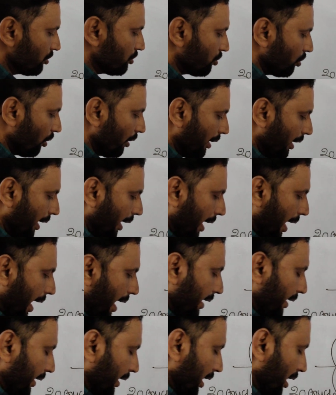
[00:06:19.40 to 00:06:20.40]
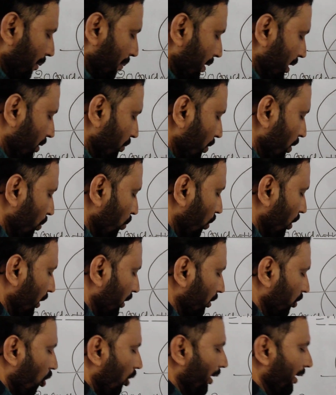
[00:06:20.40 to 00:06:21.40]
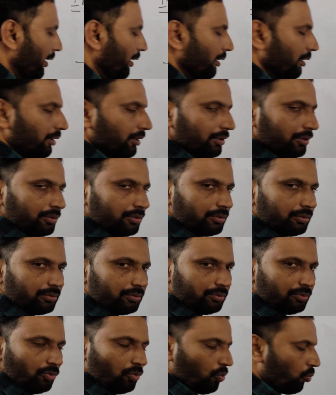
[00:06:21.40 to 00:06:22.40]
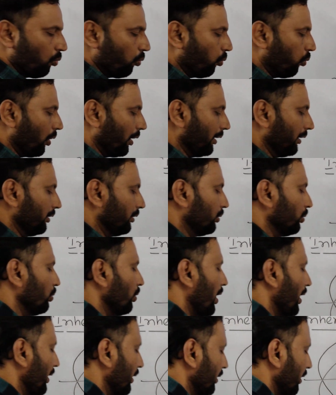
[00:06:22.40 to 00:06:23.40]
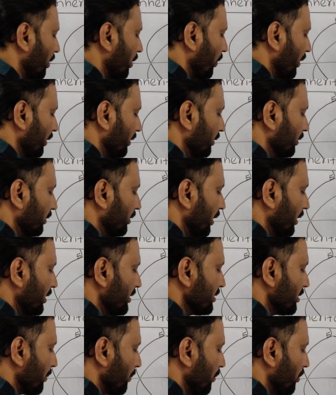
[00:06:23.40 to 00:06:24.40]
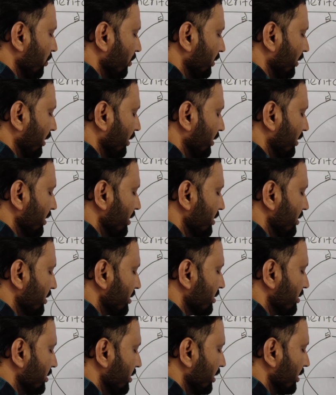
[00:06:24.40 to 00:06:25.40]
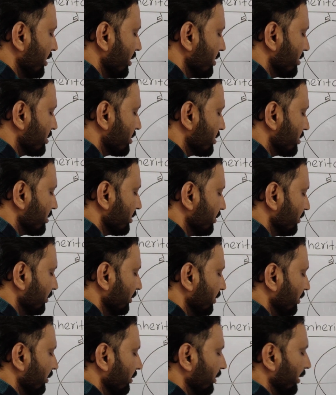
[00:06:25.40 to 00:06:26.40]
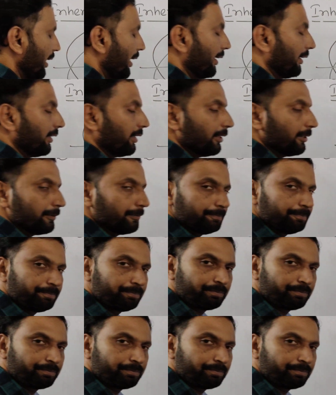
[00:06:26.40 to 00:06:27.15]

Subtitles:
So, angle between one coil, one to another one, that is about 36 degrees angle.